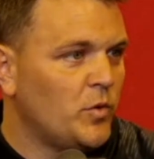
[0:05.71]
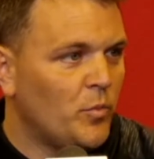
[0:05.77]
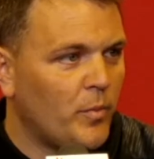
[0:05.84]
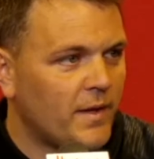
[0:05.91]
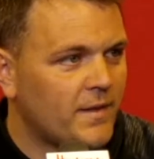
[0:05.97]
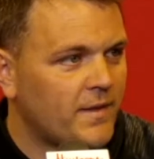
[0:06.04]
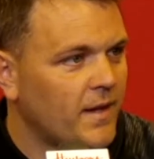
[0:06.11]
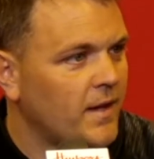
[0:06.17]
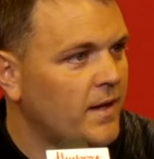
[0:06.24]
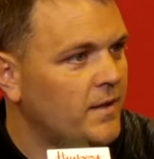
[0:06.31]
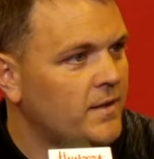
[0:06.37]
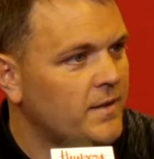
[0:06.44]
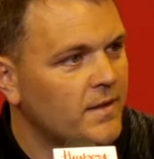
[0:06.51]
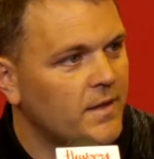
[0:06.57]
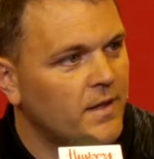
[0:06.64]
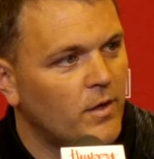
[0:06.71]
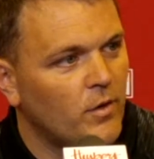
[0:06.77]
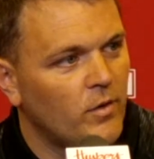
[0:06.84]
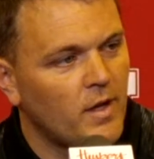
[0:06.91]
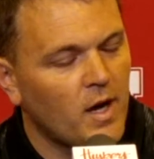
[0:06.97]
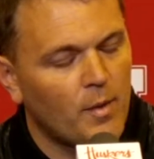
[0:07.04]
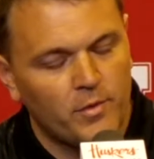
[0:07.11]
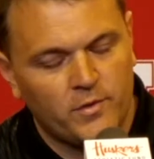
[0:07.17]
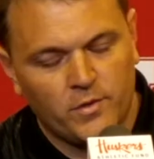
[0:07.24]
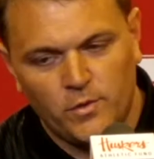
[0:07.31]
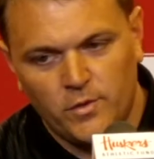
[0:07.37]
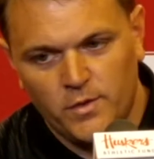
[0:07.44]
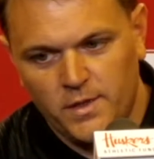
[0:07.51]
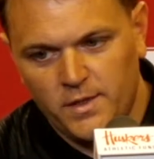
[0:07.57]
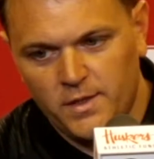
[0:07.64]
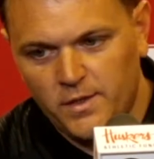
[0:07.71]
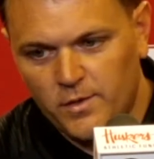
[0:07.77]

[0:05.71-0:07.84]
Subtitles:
The Big Ten, you know, the opportunity.